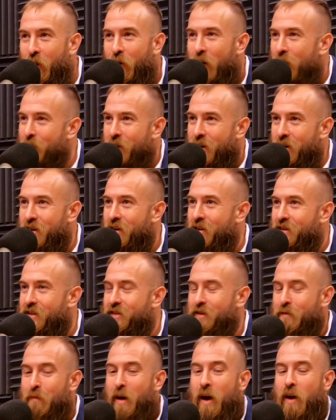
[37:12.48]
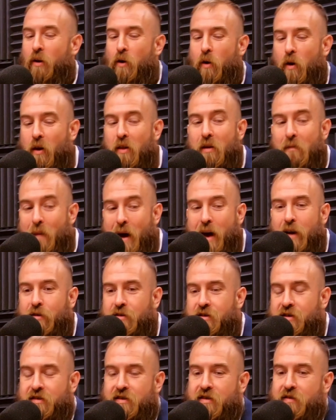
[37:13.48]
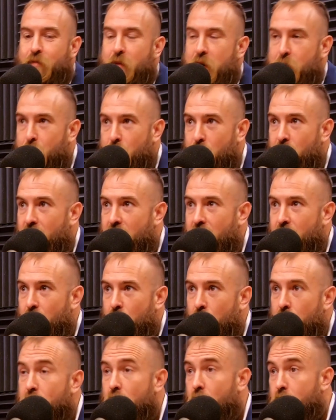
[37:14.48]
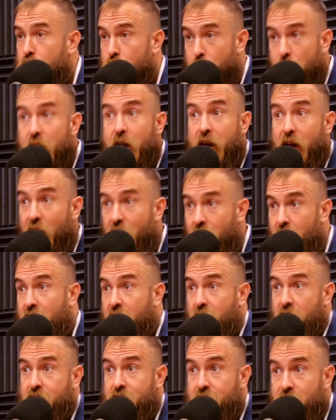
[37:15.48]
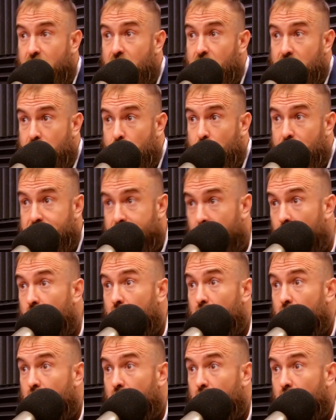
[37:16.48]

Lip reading: I mean, it doesn't matter. All that matters is if people like are treating it like it's a US dollar.